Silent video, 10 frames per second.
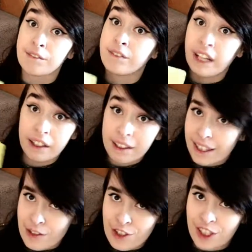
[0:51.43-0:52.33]
very
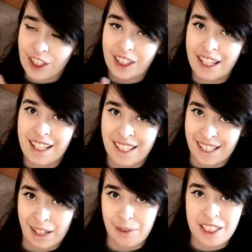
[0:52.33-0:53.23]
nice journal and I
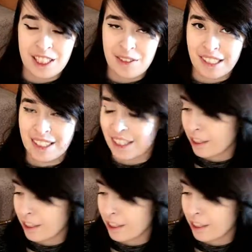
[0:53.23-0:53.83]
can't wait to use it in the